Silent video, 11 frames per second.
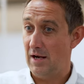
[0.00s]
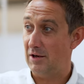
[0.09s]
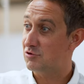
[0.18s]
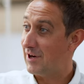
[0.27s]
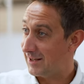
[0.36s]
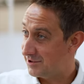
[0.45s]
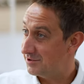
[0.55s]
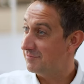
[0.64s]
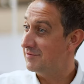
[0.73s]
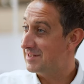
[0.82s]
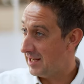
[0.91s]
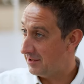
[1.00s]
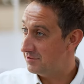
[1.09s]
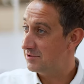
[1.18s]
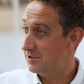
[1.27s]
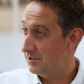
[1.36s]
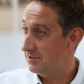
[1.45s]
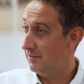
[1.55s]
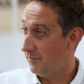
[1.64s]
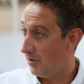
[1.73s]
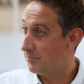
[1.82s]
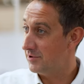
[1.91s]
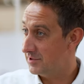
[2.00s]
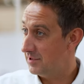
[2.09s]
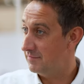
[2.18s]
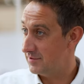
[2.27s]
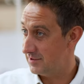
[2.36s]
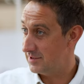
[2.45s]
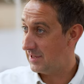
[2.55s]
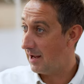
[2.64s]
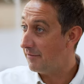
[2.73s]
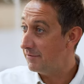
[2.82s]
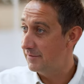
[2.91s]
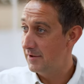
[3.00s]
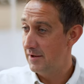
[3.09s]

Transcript: attraction and retention of operatives and staff.